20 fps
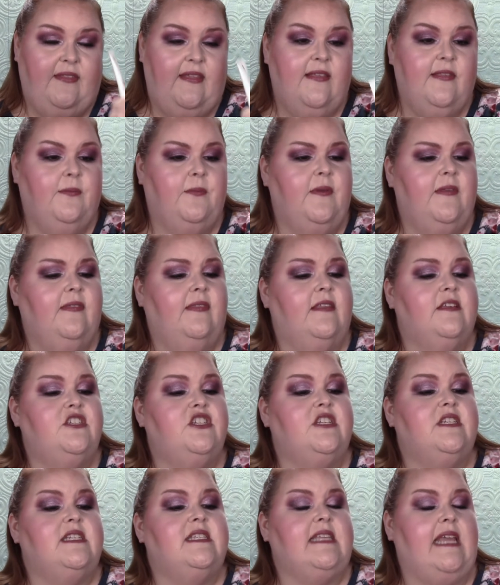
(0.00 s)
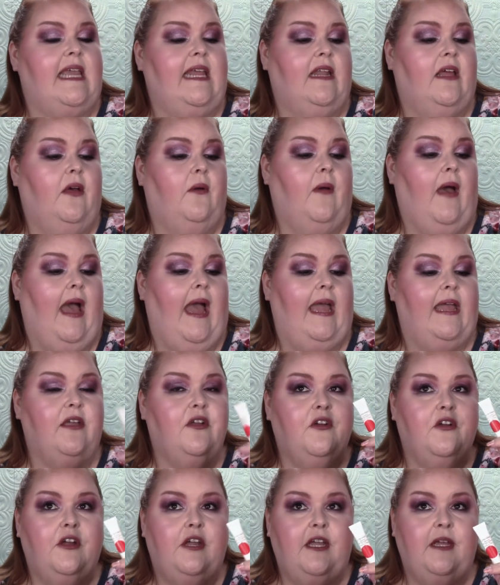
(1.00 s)
This was the Shiseido Eye
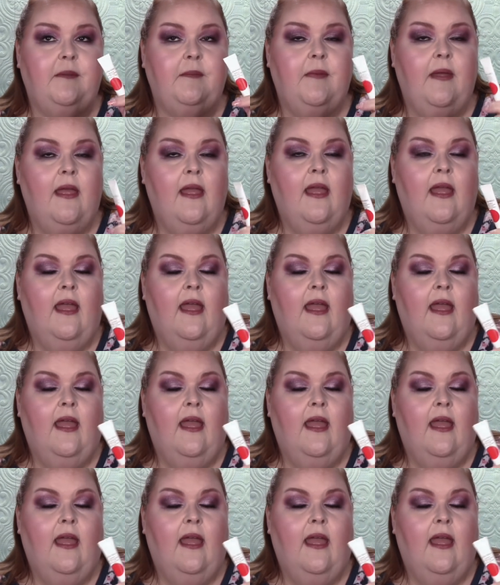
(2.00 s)
Cream.